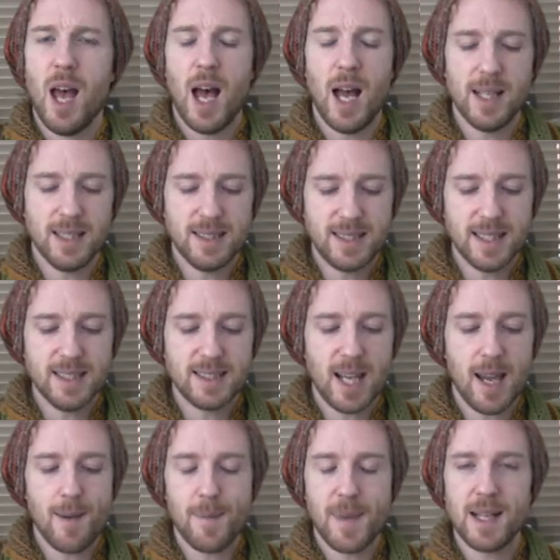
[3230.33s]
And it did
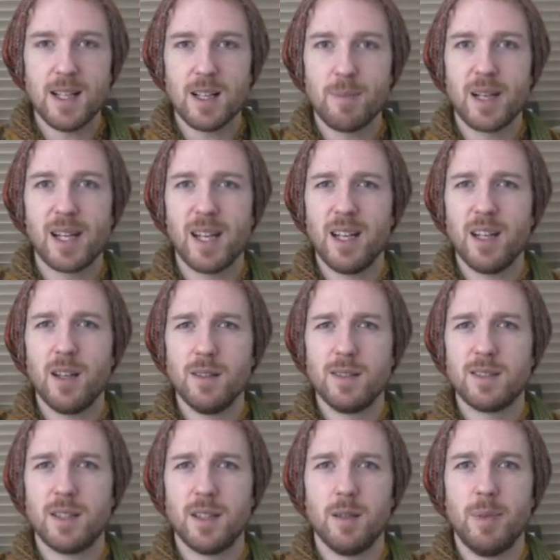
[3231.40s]
take me a little bit of getting
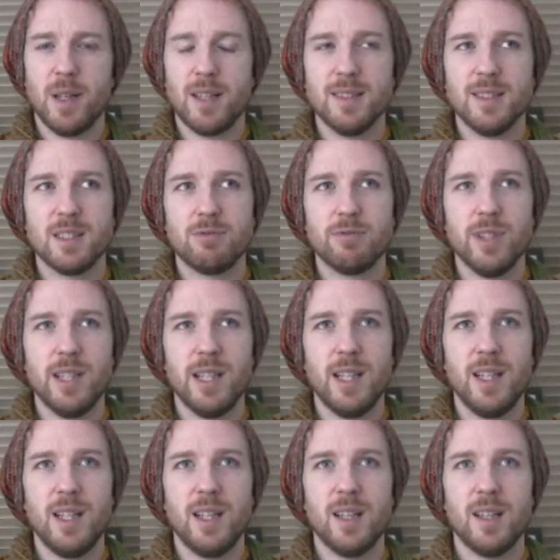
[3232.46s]
used to, because it's
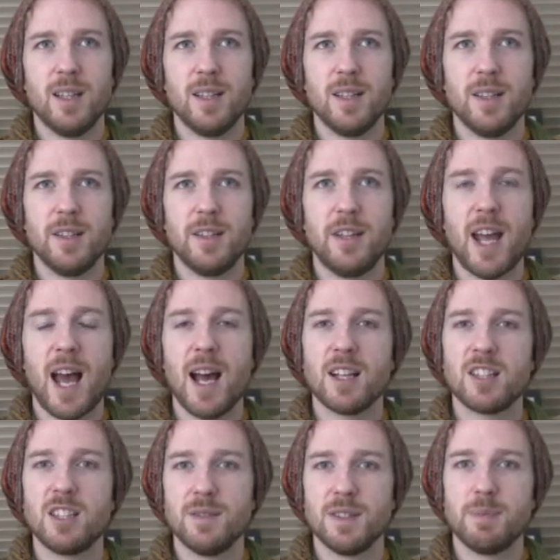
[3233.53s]
really, the
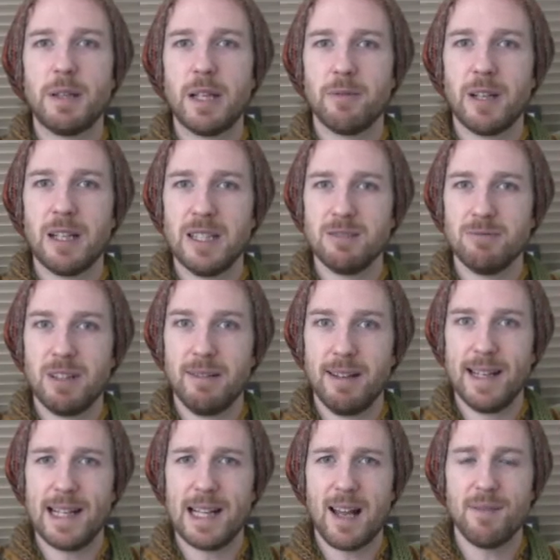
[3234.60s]
action of a spinning wheel is
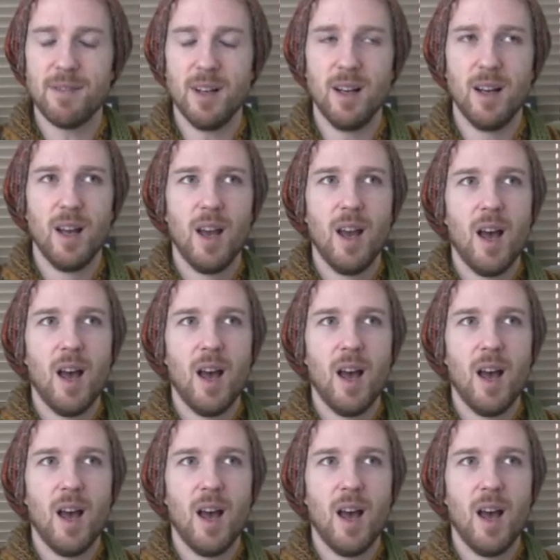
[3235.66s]
really clever.